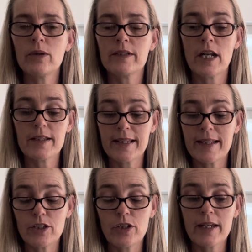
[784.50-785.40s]
And the only thing
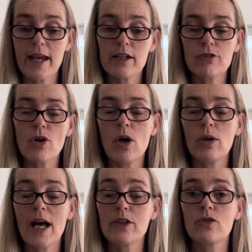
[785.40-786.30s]
that you can
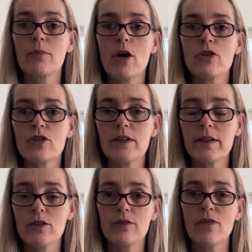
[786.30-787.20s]
control are your emotions
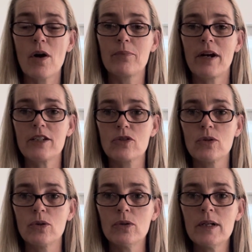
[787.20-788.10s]
and your
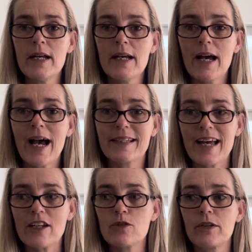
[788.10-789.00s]
vibrational
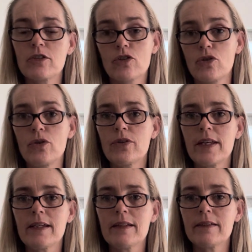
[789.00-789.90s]
attachment to
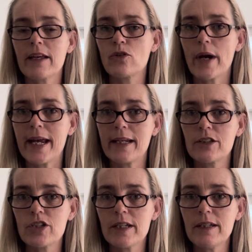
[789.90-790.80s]
things and your
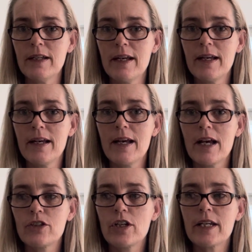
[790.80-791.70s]
energy.
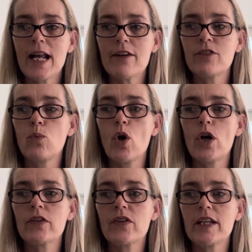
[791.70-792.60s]
You can have the
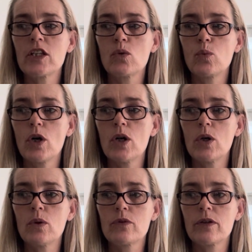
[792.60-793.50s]
worst thing in the
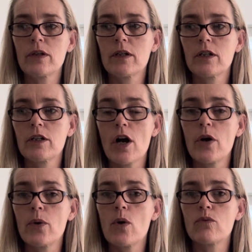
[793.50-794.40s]
world
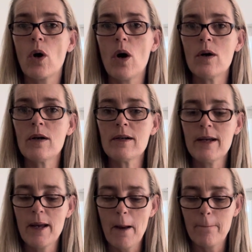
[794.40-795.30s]
go wrong,
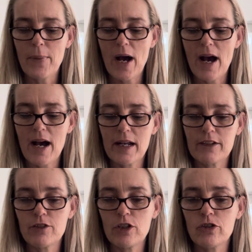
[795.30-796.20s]
but
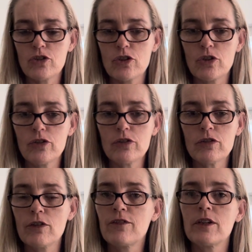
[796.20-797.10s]
if you choose
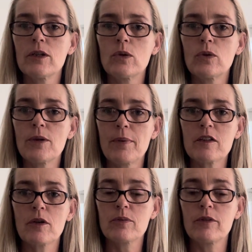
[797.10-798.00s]
to feel the
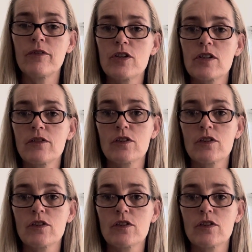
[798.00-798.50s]
best possible version